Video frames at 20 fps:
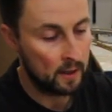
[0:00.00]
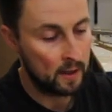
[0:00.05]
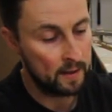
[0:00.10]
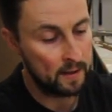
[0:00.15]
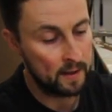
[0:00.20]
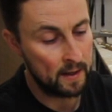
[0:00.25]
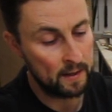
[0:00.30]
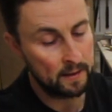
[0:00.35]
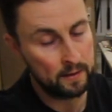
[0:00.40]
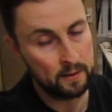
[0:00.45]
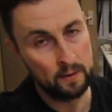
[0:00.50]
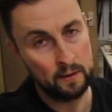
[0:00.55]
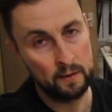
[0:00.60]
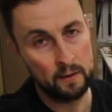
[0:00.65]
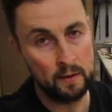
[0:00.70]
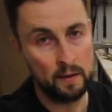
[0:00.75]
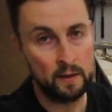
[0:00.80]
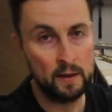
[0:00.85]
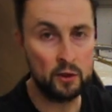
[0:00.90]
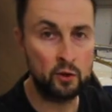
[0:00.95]
and then
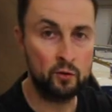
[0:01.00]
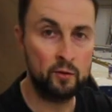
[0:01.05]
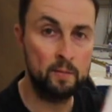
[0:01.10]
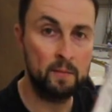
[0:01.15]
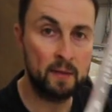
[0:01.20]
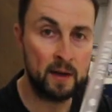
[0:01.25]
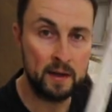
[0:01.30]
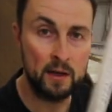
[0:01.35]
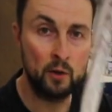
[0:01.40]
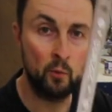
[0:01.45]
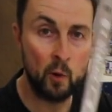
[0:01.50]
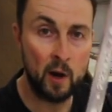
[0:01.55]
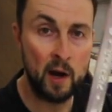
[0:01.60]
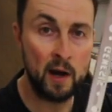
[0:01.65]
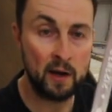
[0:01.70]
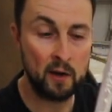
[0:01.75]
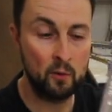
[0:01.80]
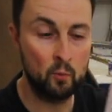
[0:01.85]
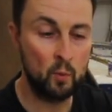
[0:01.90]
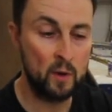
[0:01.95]
the trim that you're
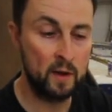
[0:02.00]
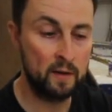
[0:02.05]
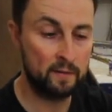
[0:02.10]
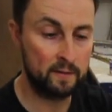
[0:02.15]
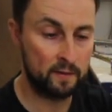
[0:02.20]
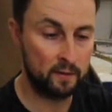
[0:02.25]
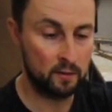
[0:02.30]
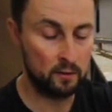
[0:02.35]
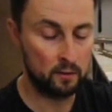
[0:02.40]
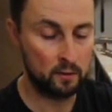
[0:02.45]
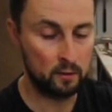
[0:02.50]
working with